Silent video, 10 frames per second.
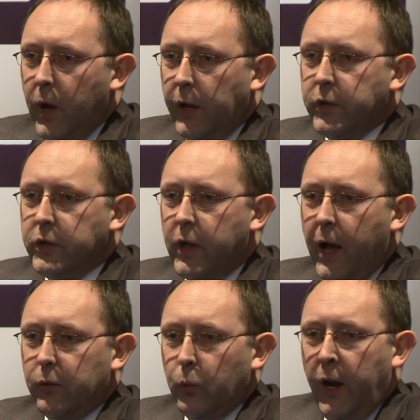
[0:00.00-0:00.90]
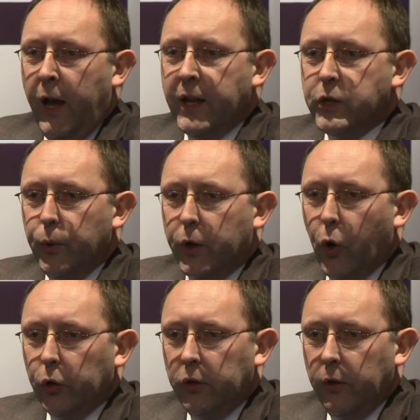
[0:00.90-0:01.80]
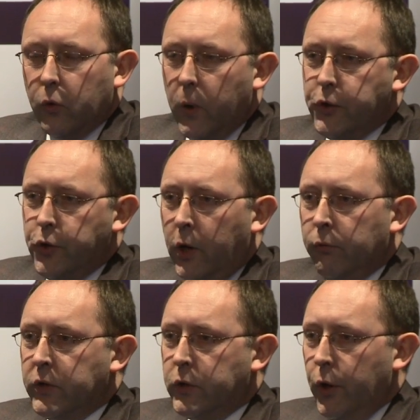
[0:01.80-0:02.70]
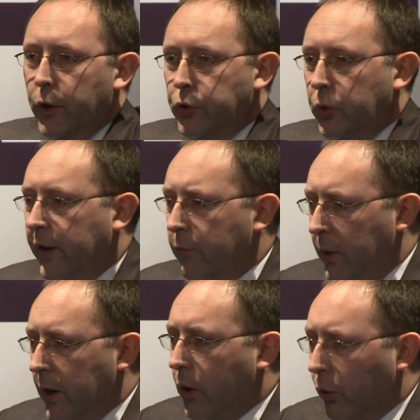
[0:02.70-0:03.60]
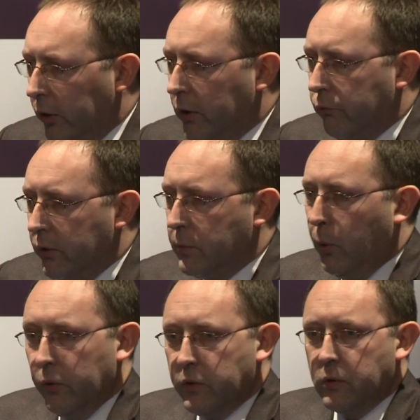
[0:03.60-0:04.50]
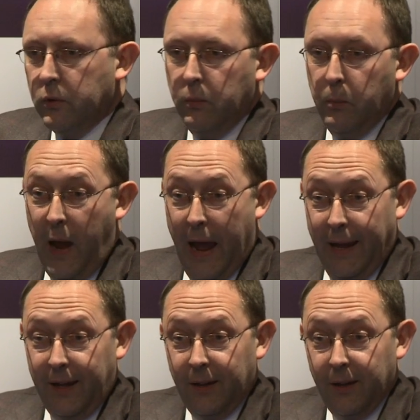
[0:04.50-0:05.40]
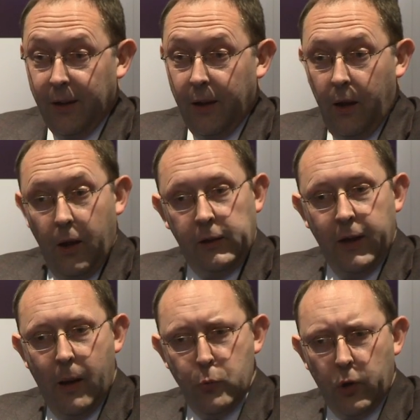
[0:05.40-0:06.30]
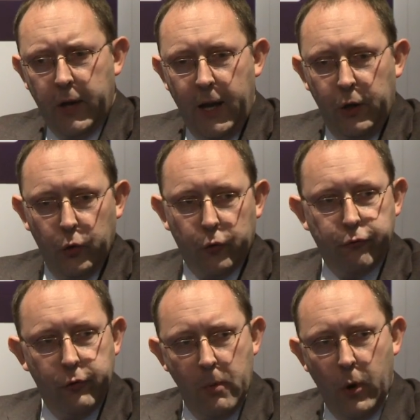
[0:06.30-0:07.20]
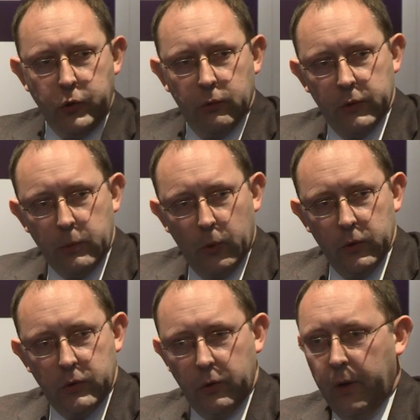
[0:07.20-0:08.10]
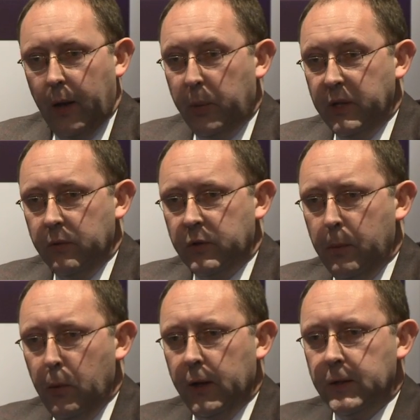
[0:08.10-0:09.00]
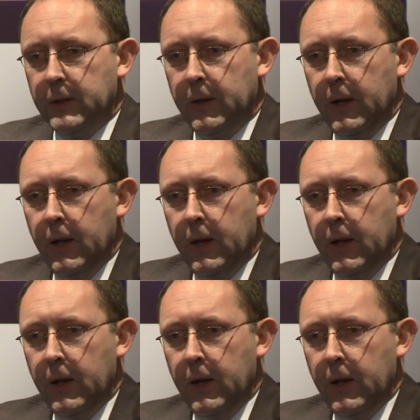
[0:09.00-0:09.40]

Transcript: It's just that when I ask you a cognitive question in research, you give me a cognitive response back. And yet I'm not getting your true emotional response to that piece of stimulus.